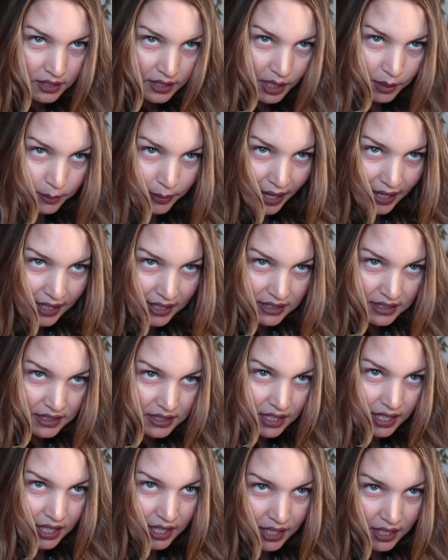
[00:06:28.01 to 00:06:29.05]
like back in
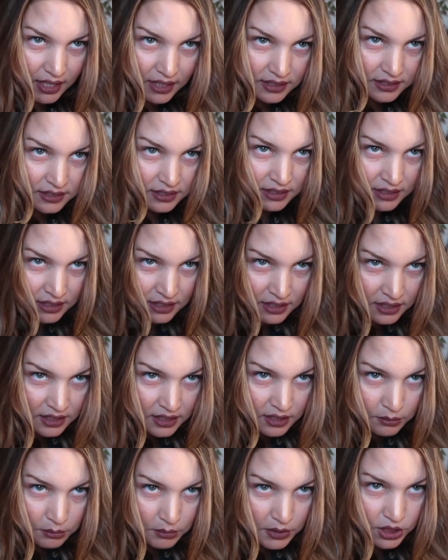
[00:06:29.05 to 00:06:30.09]
the day?
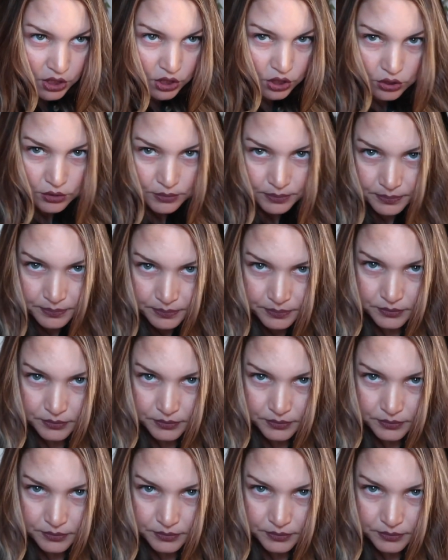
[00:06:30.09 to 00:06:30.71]
Me too.